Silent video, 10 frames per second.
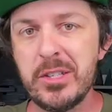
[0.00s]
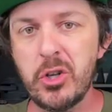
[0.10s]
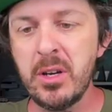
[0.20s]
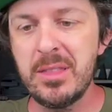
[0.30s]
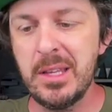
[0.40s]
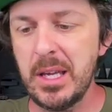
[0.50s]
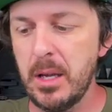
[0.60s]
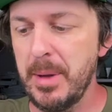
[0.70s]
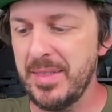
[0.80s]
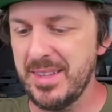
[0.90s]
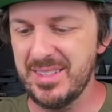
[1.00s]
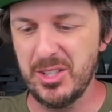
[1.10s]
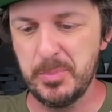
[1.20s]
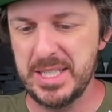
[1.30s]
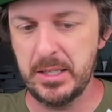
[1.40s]
when I started thinking about this
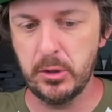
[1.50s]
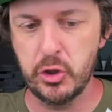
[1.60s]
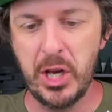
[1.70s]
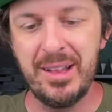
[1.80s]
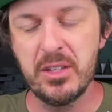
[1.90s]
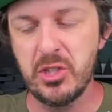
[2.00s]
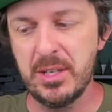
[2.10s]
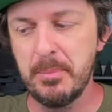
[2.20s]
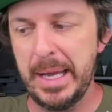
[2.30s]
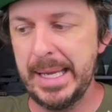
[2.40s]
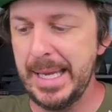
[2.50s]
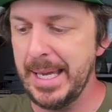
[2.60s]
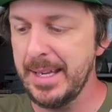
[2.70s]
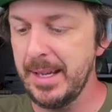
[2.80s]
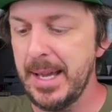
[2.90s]
little particular challenge in my
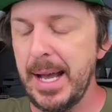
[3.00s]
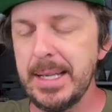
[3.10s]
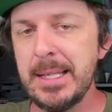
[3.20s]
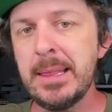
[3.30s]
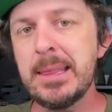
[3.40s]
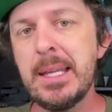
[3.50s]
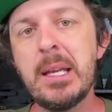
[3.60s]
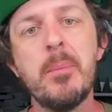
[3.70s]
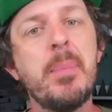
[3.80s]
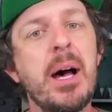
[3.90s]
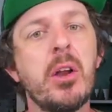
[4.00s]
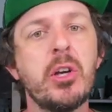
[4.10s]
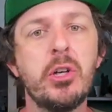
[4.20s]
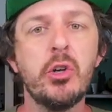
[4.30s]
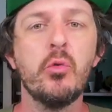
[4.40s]
head, I didn't think about
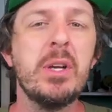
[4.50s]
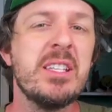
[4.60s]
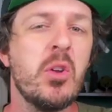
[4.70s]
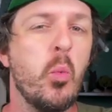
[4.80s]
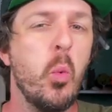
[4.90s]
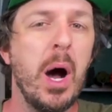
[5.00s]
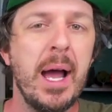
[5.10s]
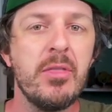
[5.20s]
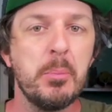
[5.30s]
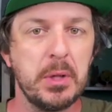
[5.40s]
a good reason why the